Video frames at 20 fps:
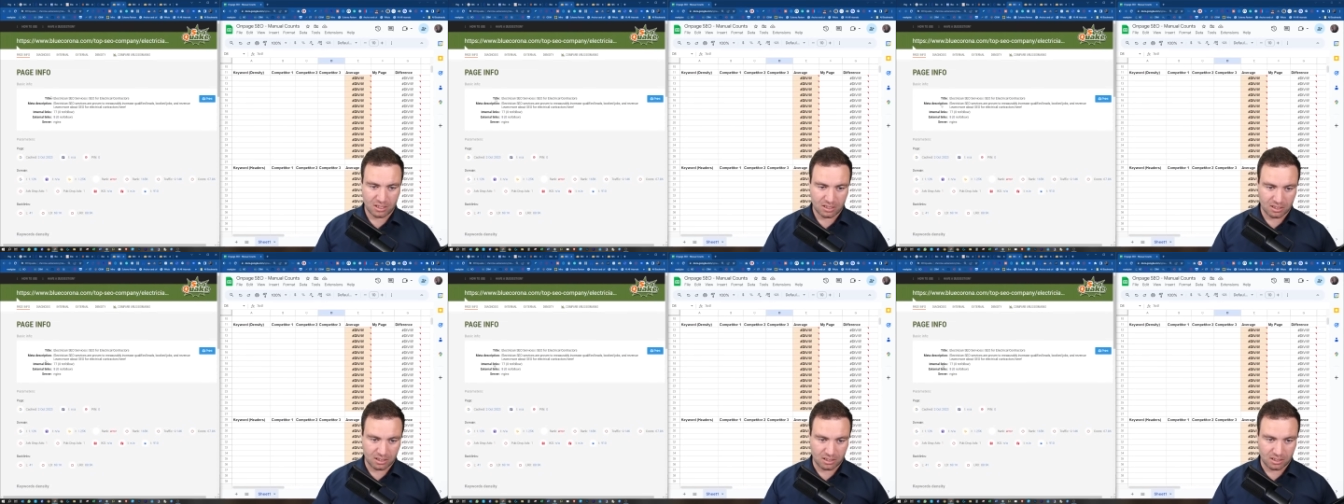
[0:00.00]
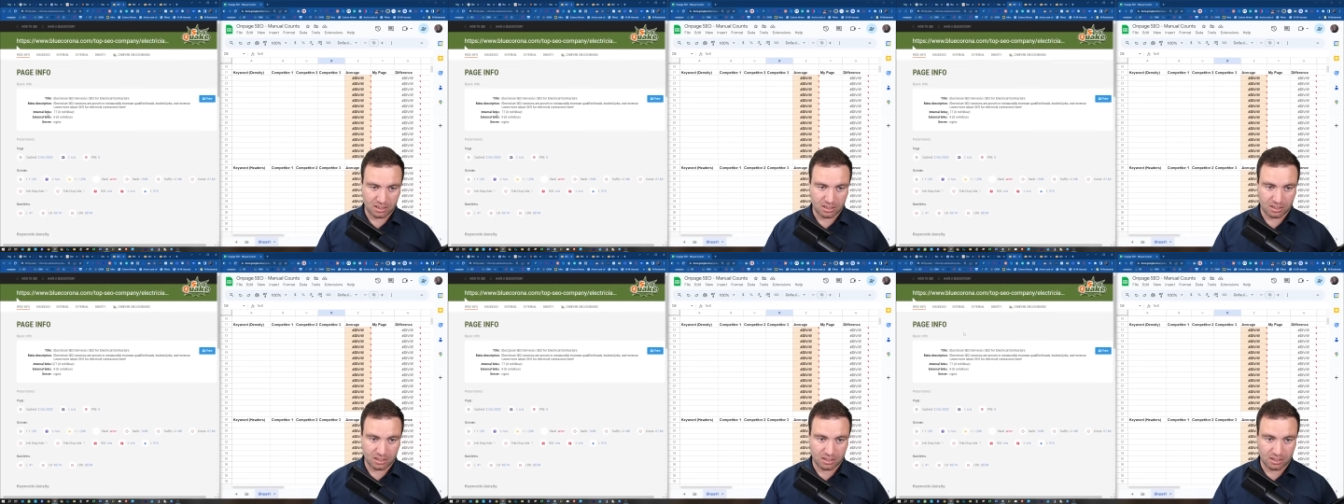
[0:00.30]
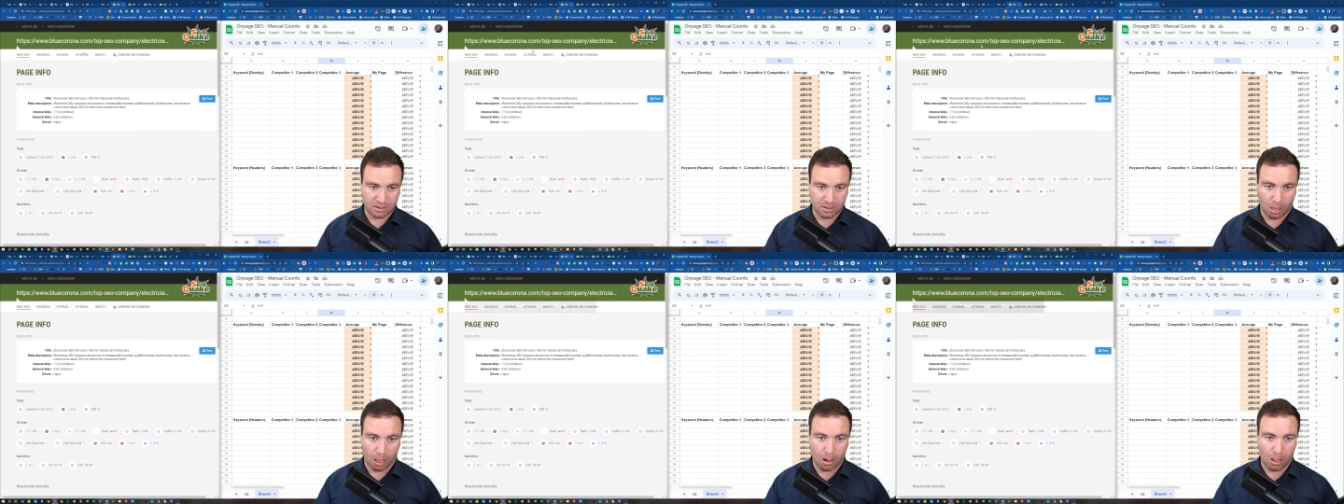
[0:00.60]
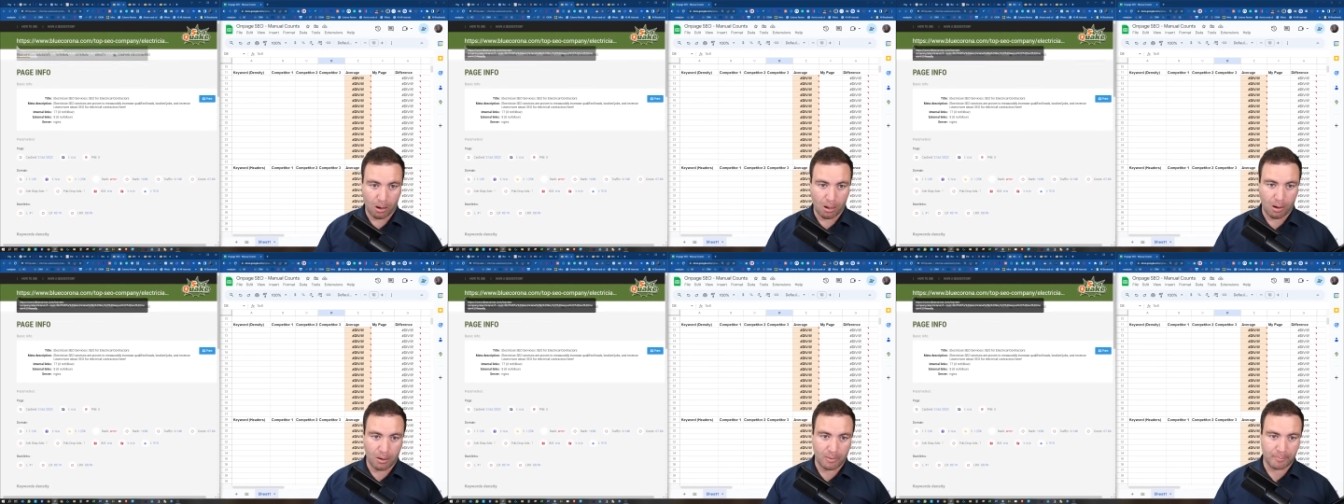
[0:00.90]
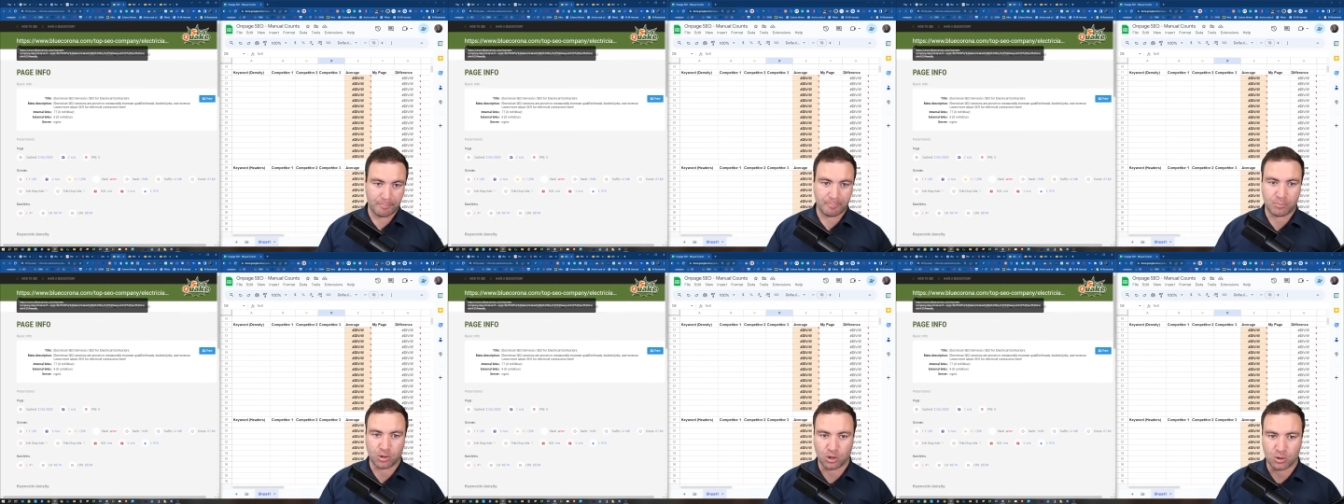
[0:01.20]
uh,
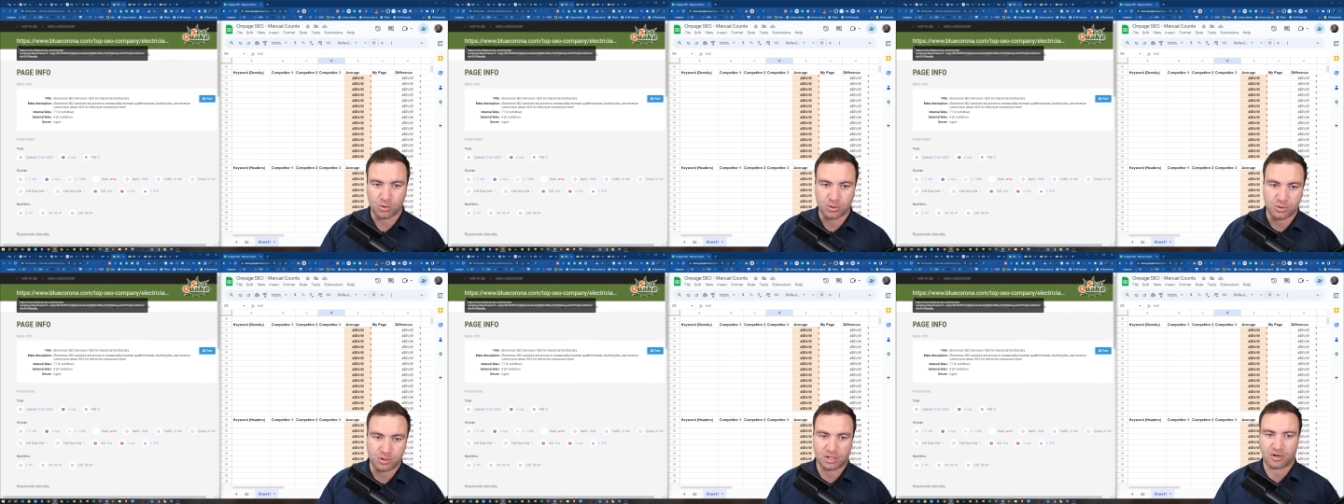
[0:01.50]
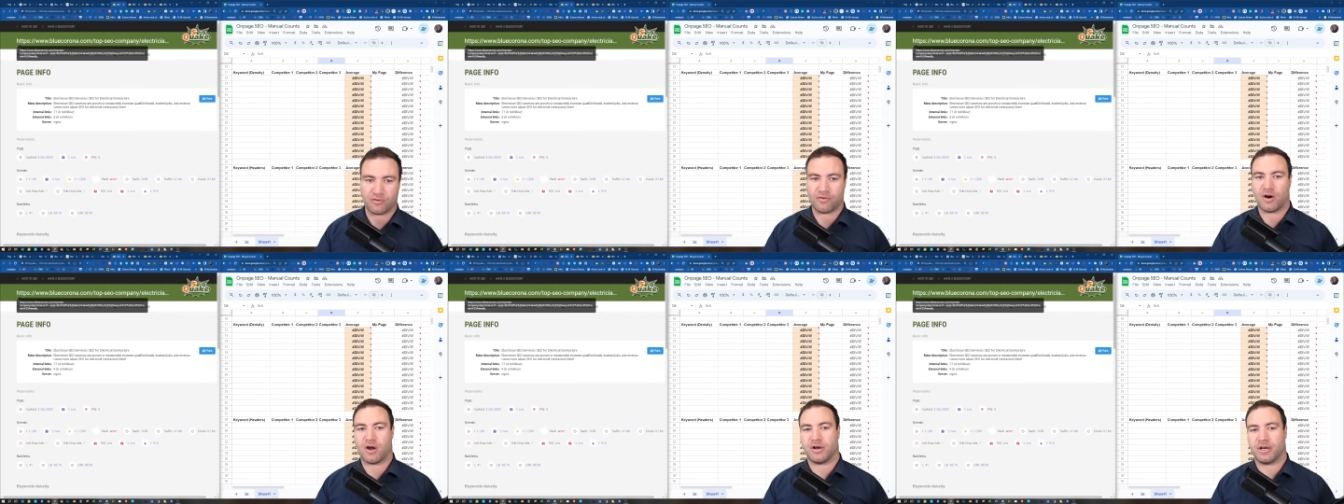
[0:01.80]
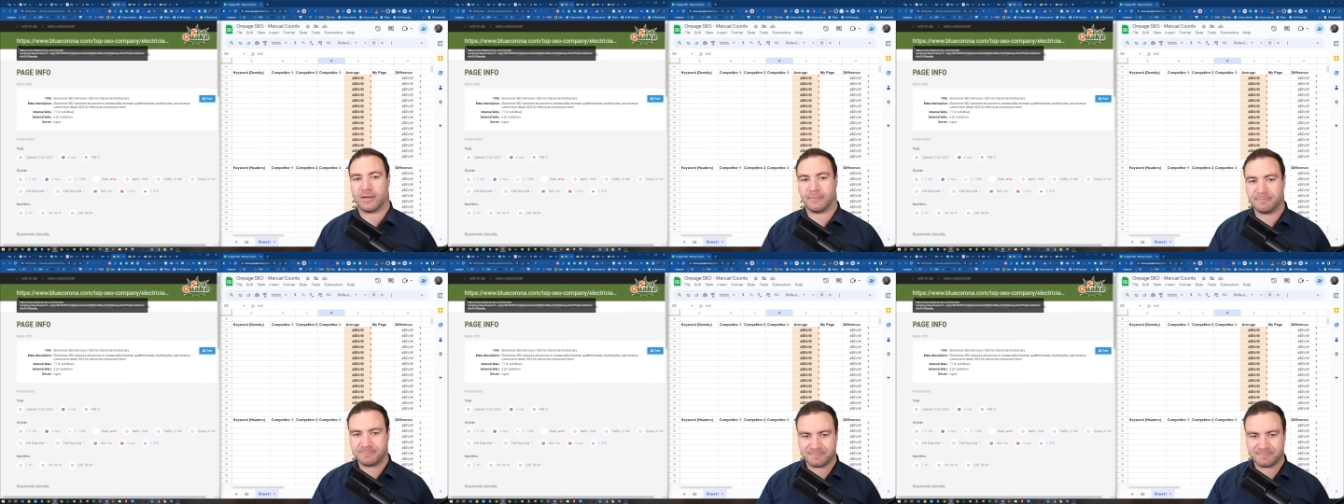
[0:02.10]
blue Corona.